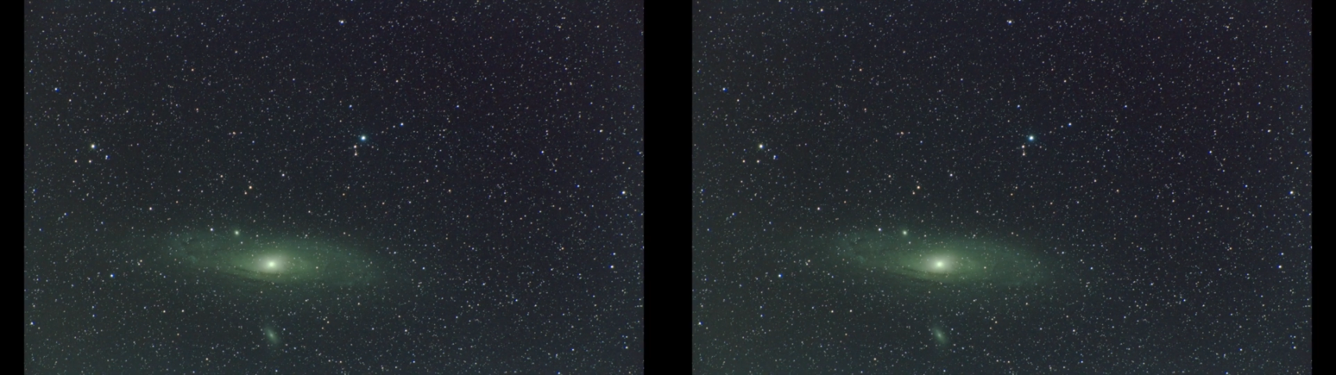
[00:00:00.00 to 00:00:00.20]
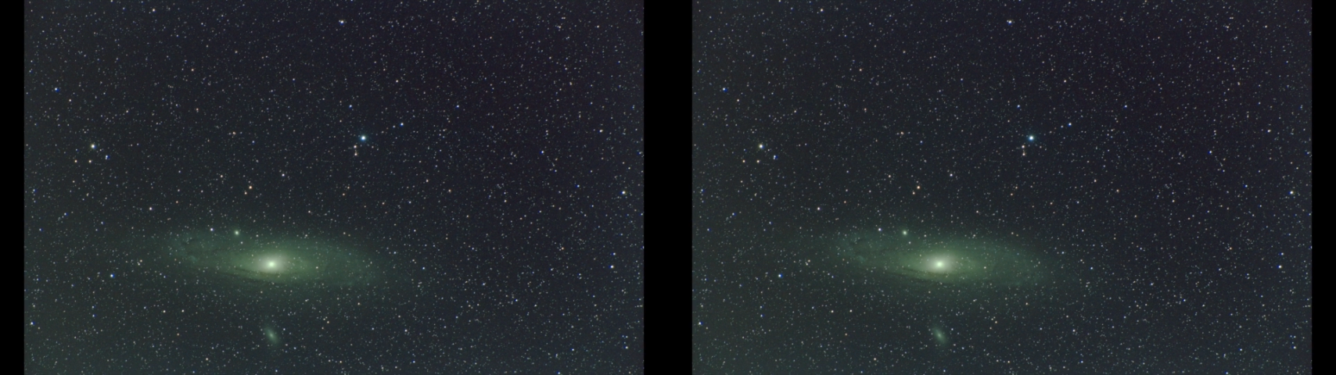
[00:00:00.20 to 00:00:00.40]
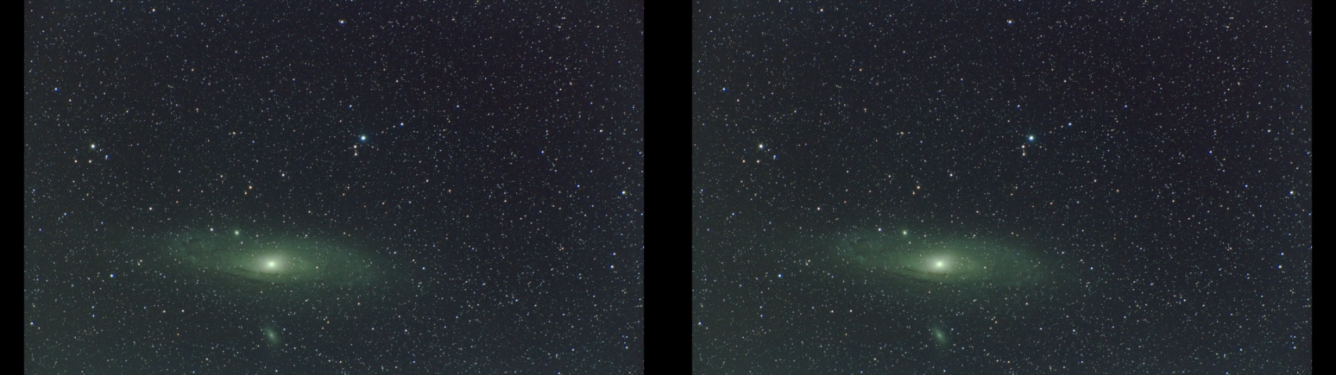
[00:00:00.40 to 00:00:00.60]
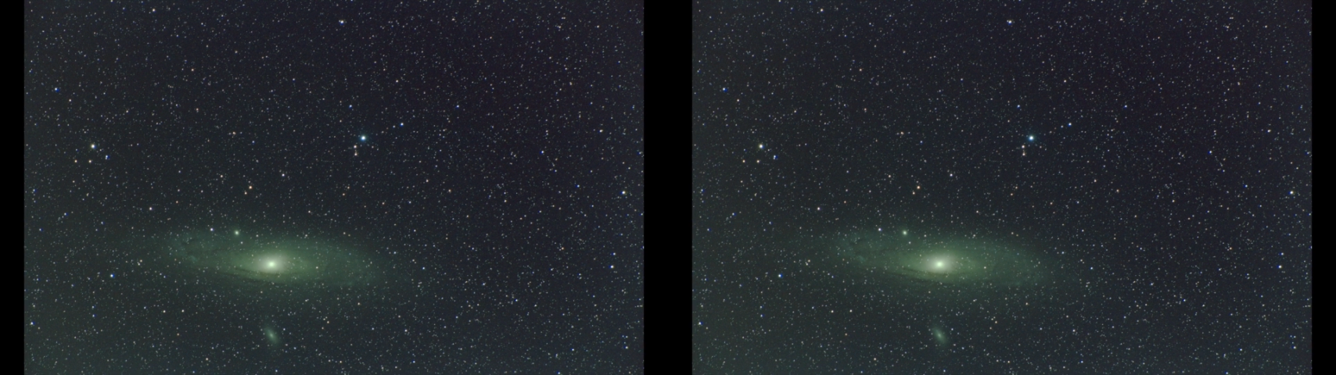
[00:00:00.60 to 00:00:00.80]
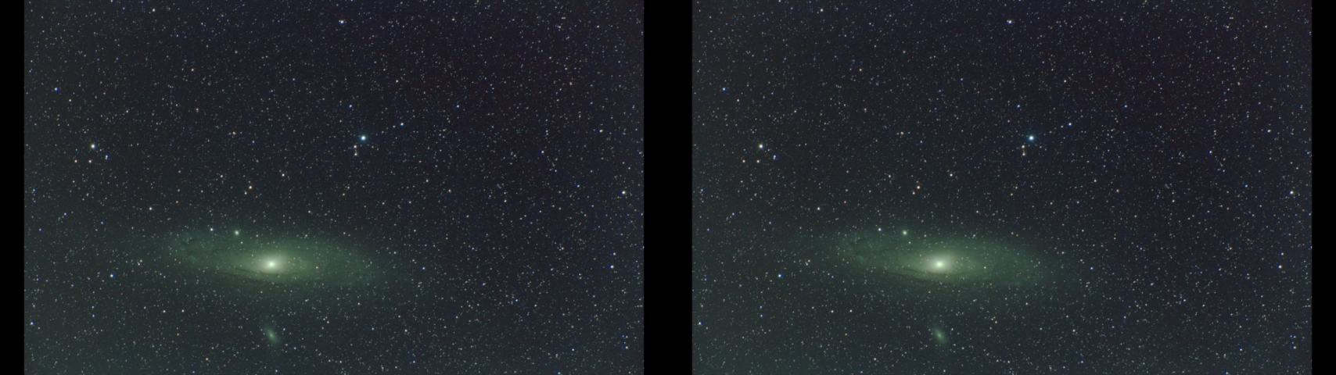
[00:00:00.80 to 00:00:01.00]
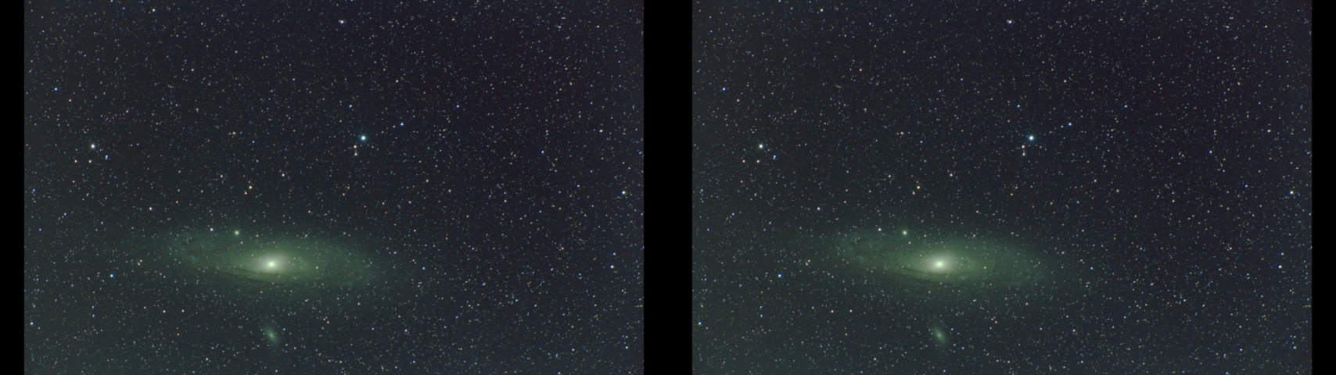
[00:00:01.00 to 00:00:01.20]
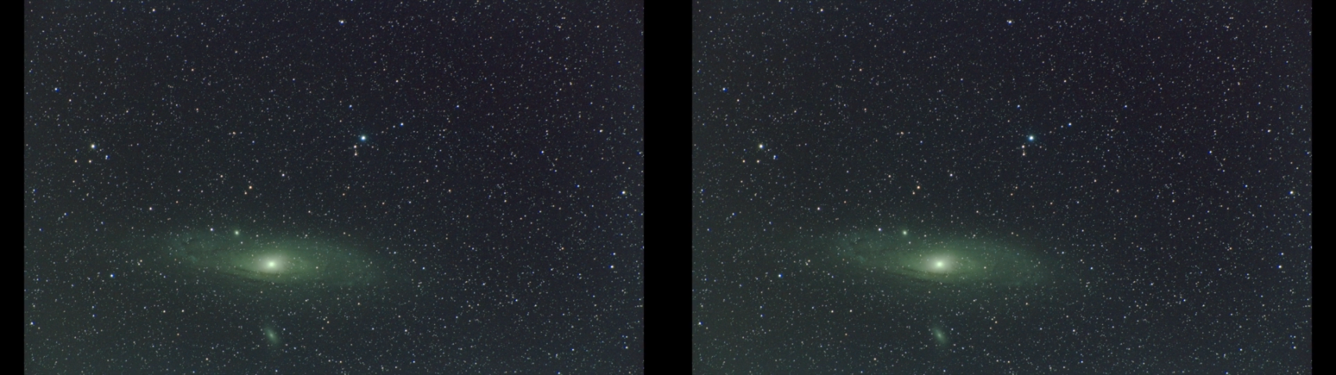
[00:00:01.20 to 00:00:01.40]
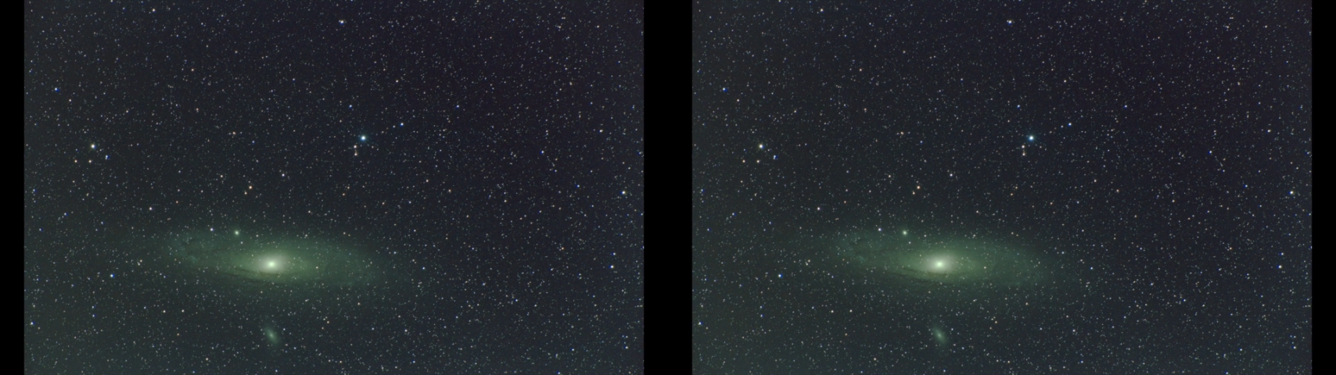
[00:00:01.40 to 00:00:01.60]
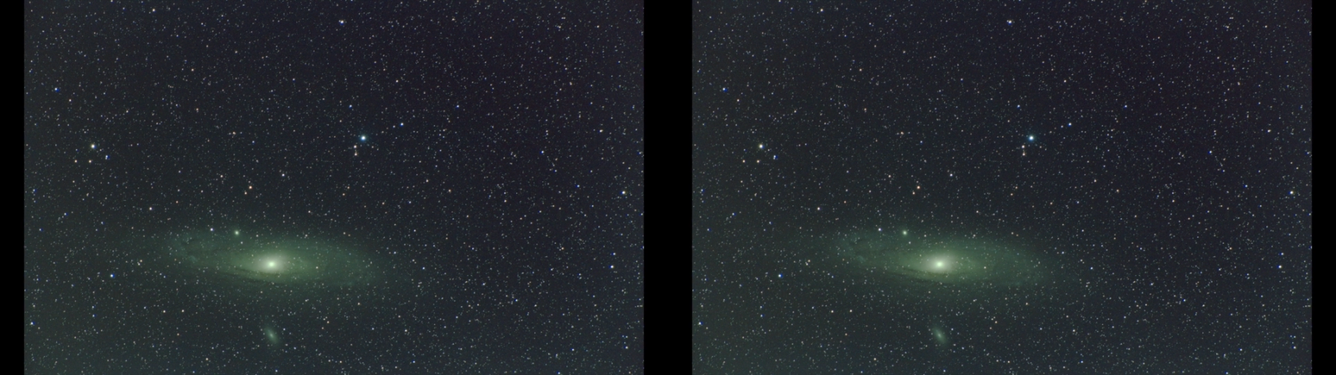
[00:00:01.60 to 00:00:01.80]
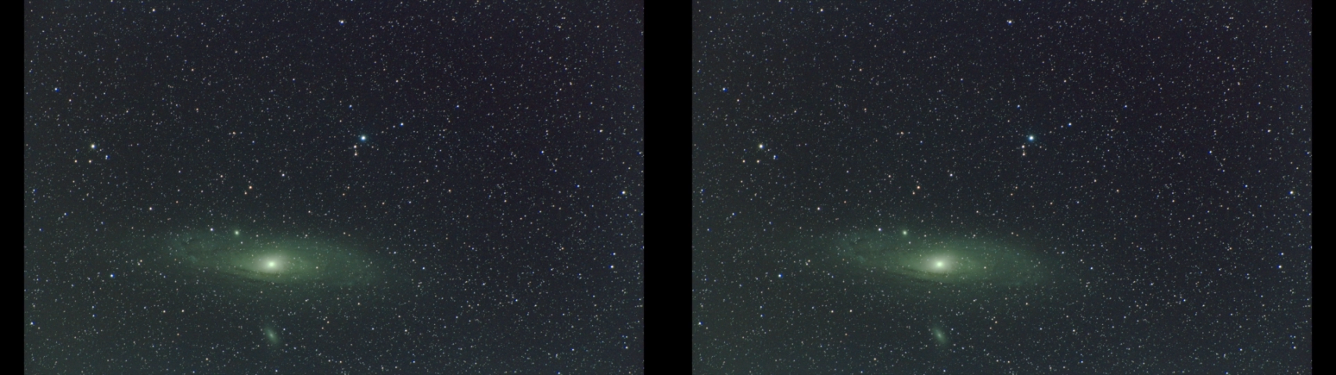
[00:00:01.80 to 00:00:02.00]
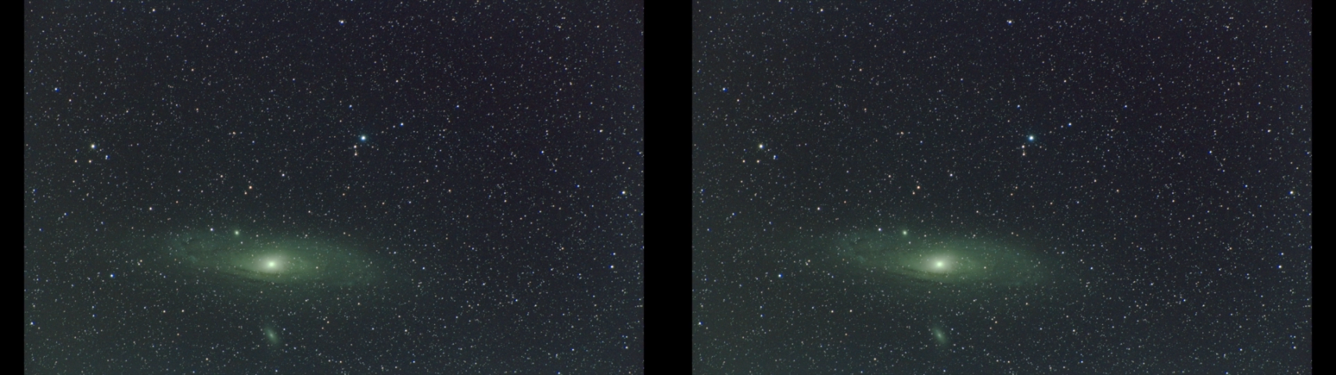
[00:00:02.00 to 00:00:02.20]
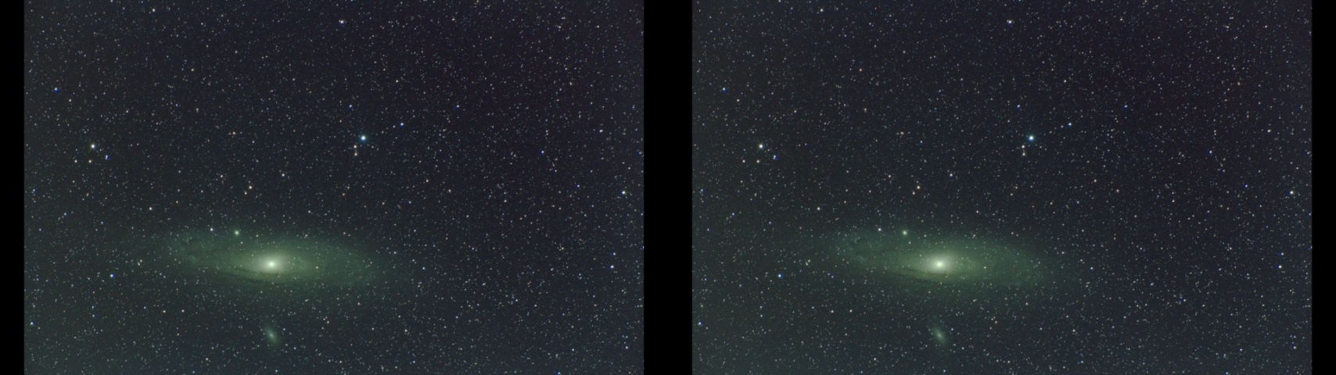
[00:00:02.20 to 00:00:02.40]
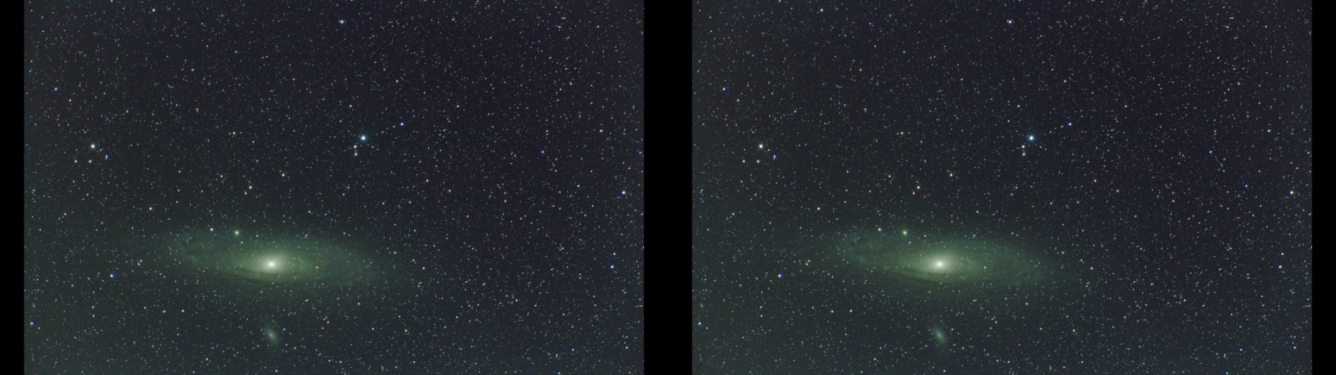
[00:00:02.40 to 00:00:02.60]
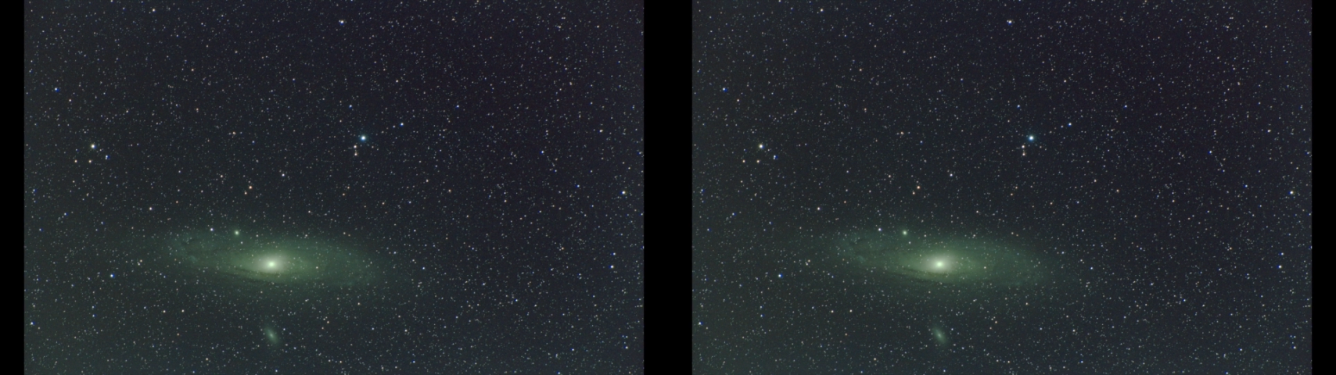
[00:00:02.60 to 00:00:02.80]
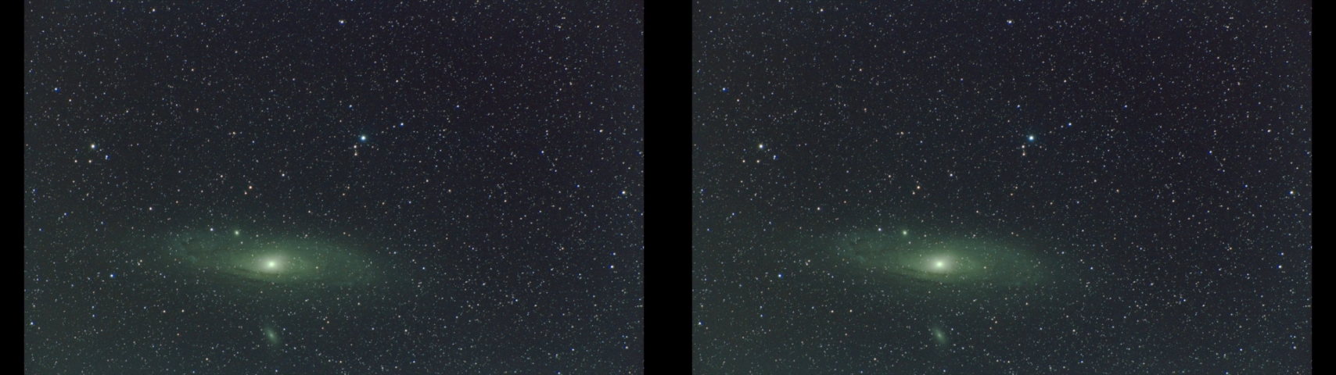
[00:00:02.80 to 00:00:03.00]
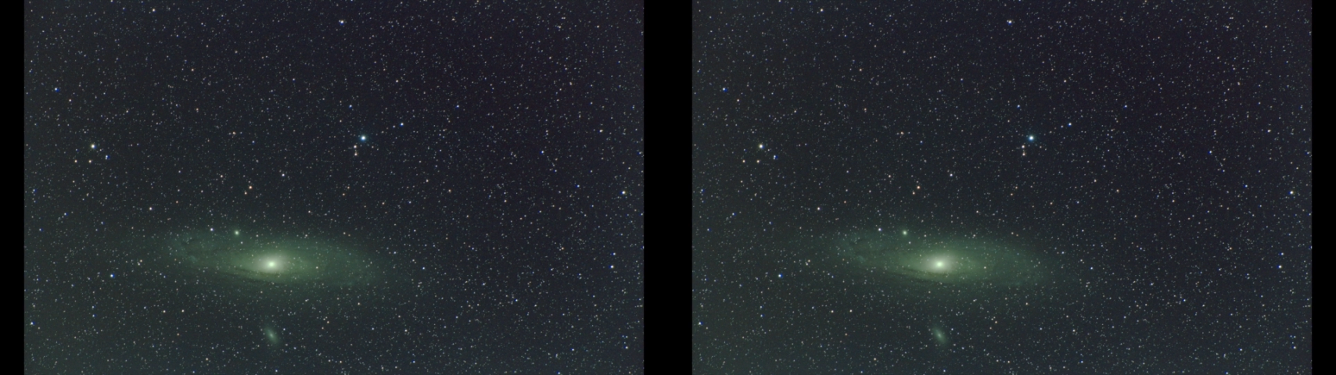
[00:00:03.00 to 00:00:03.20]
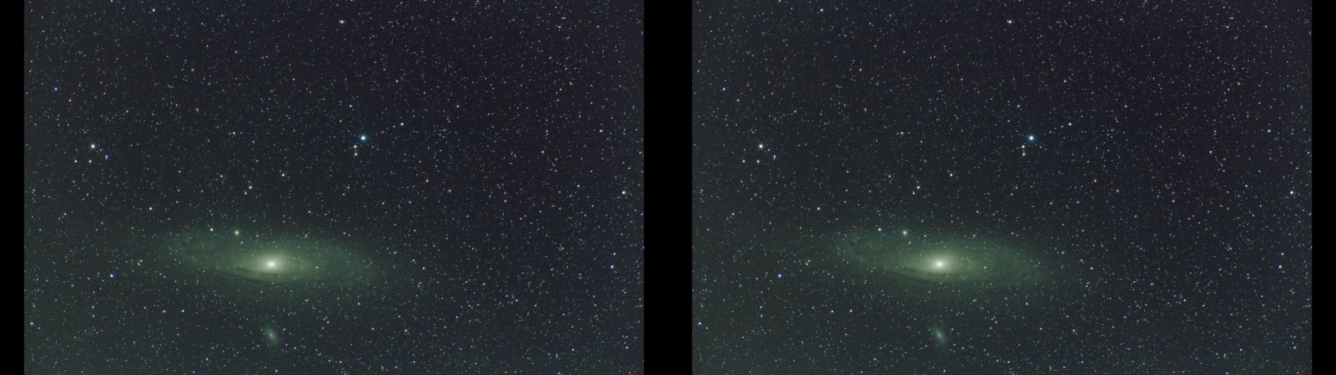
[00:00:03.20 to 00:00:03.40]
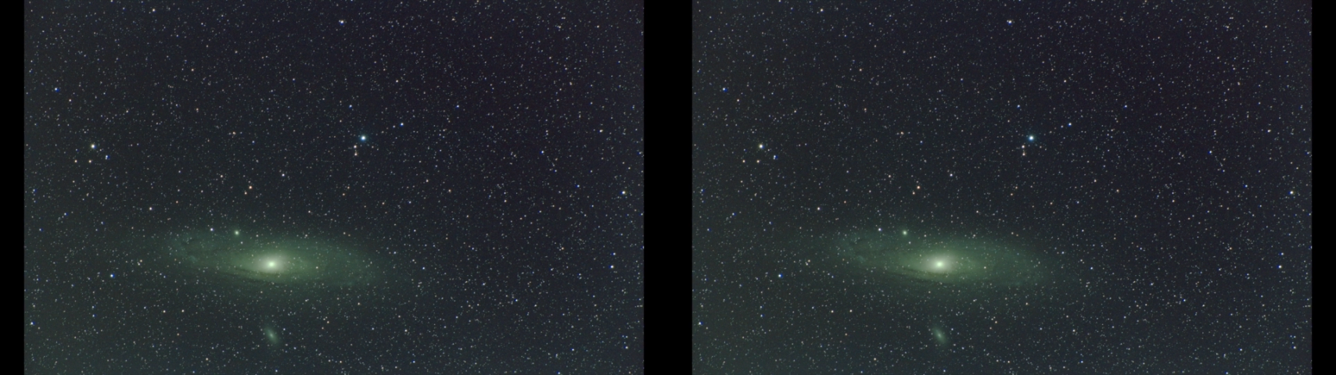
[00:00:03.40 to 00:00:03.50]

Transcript: (no speaker visible)